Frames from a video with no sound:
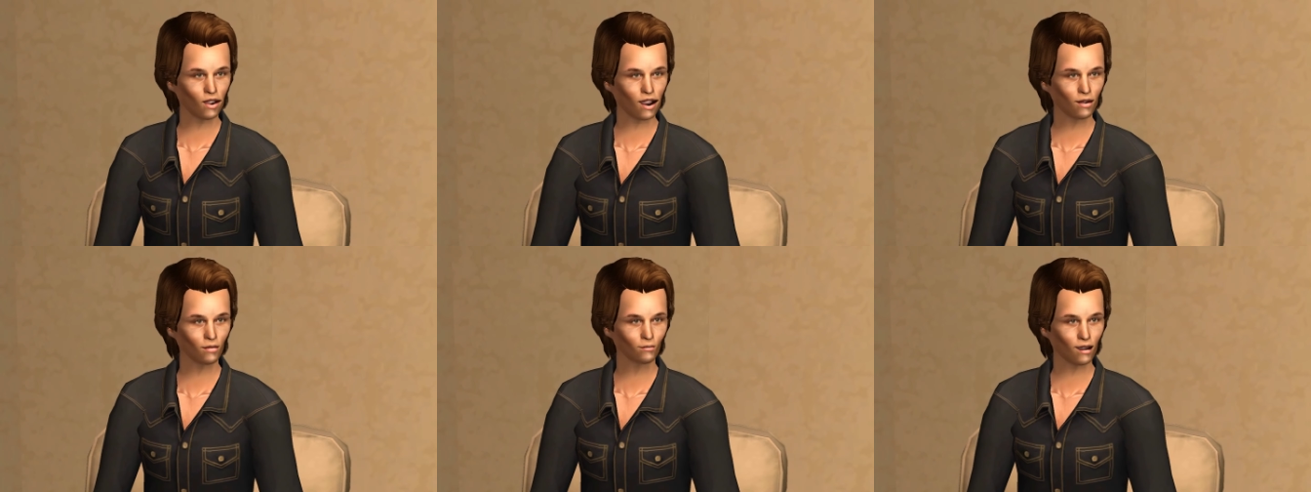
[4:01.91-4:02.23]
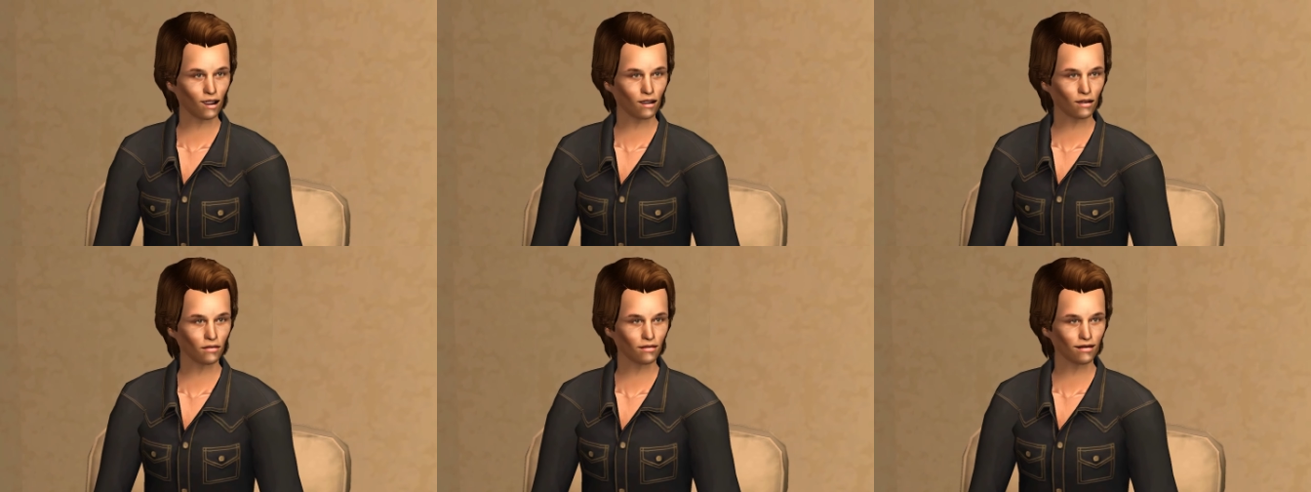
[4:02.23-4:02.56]
do you
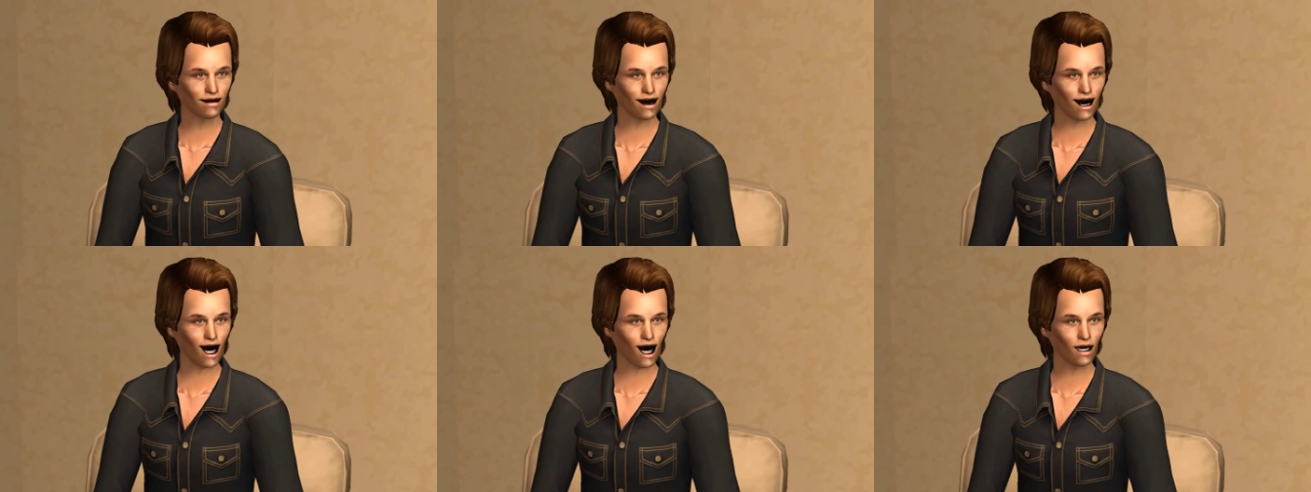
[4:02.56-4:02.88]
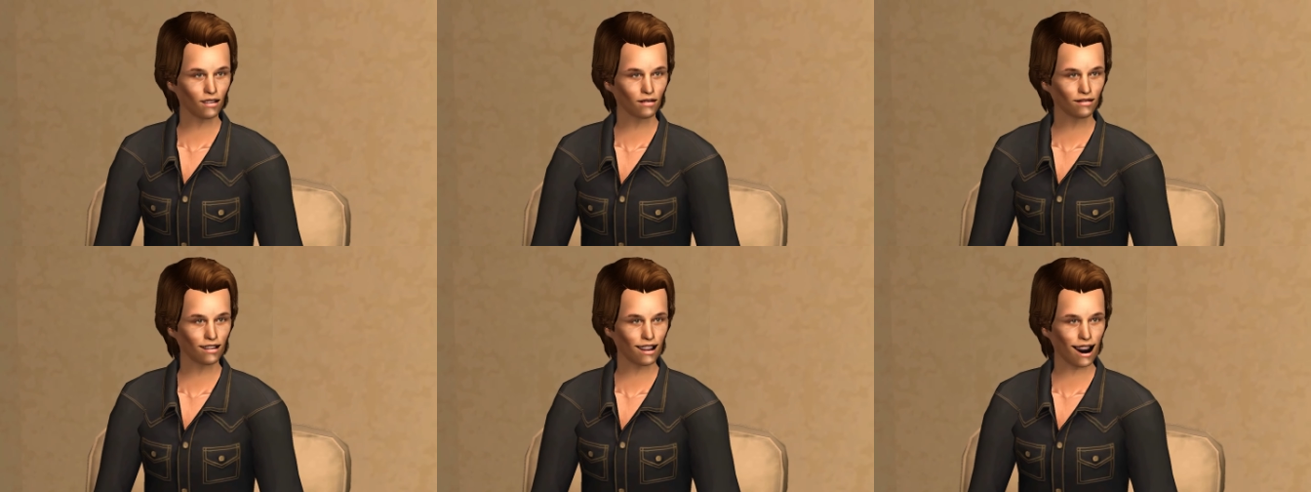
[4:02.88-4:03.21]

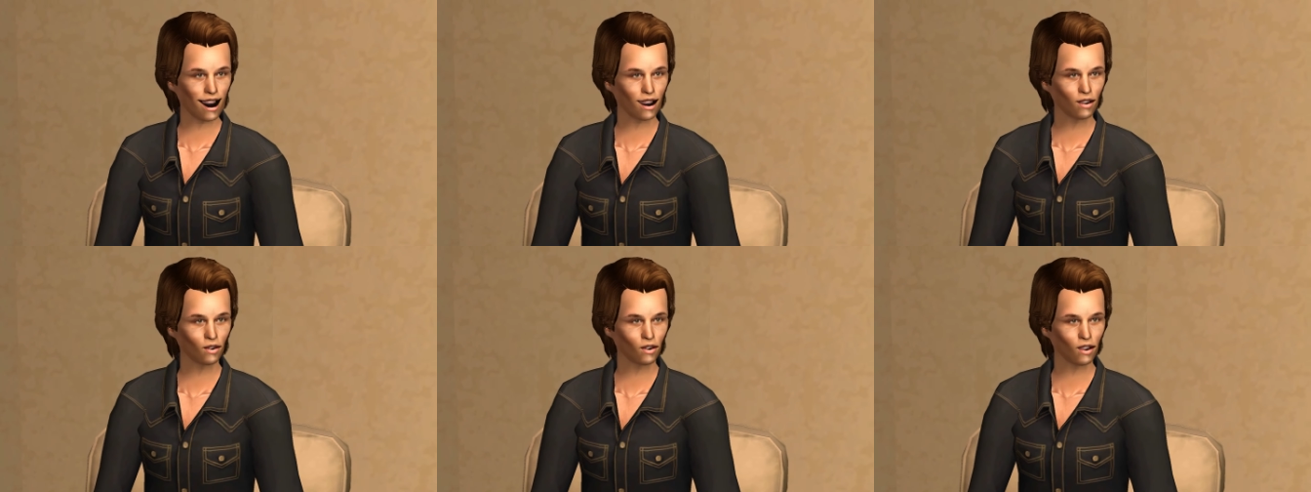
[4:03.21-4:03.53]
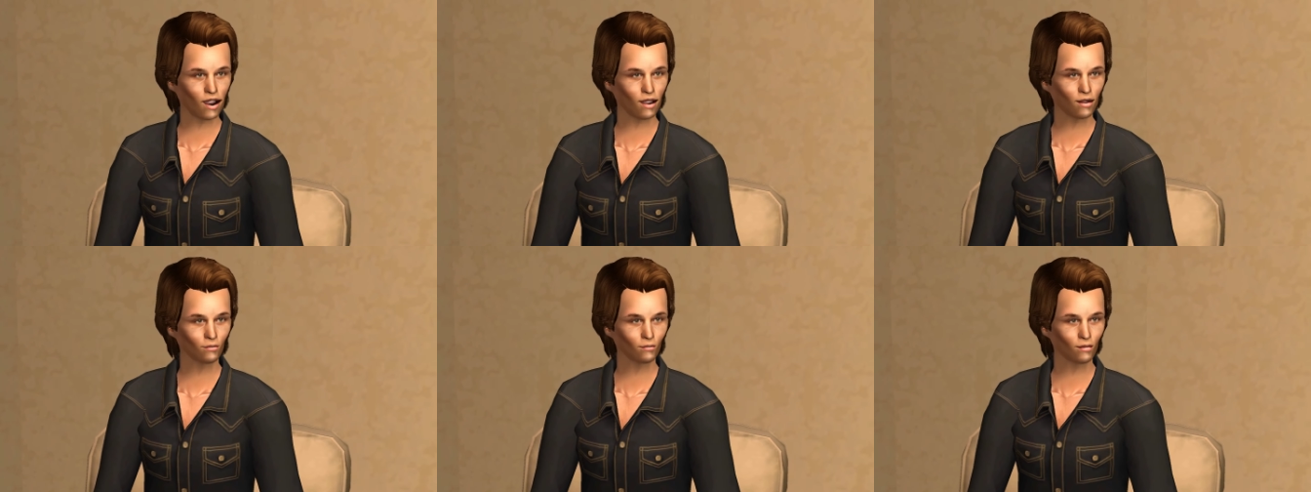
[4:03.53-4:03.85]
understand what your
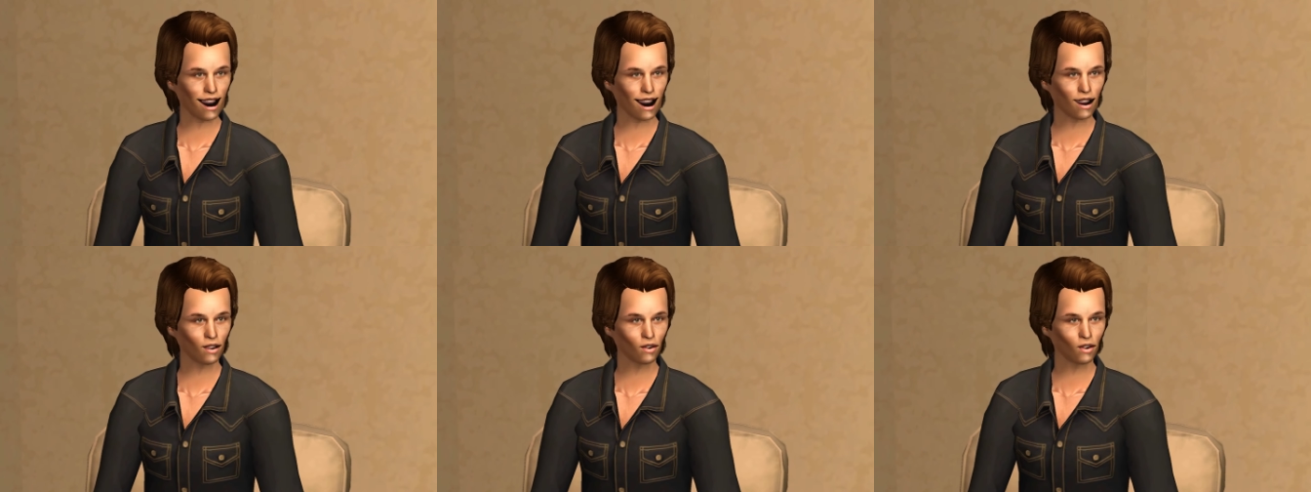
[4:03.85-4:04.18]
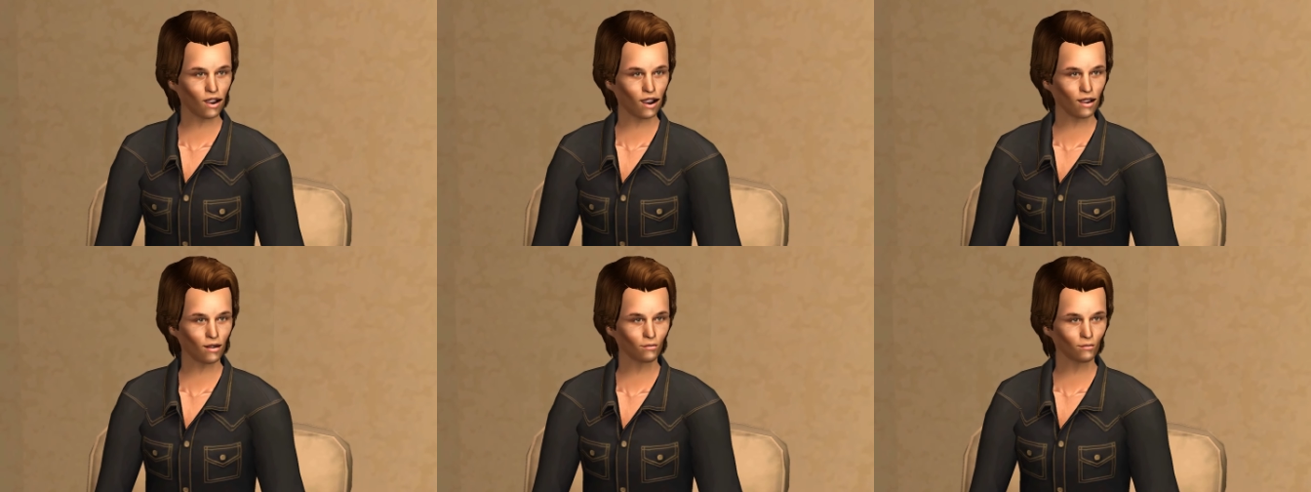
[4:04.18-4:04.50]
family's
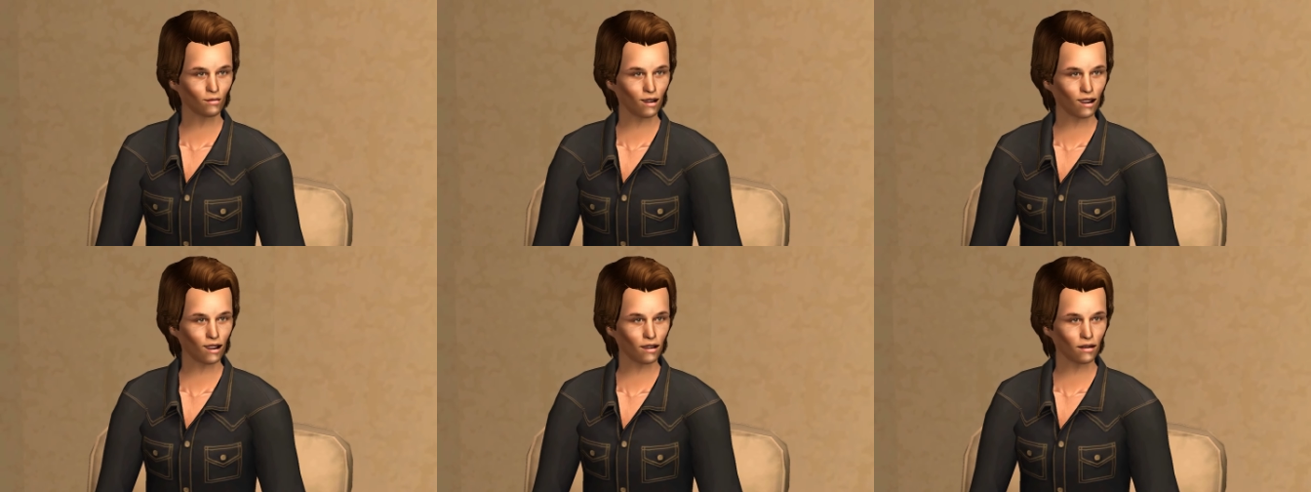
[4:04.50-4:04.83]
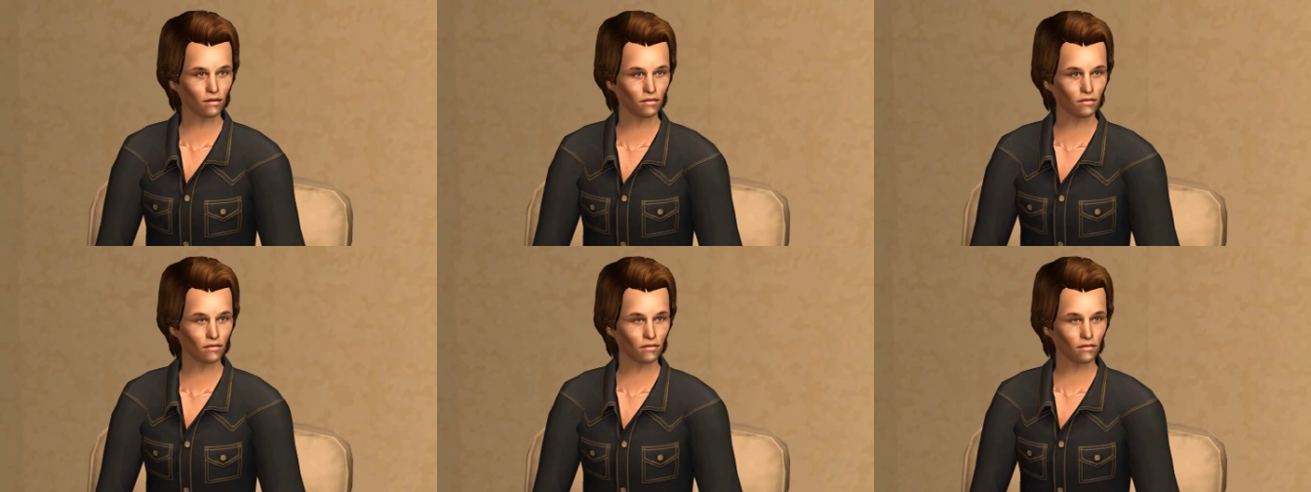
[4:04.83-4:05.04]
trying to say?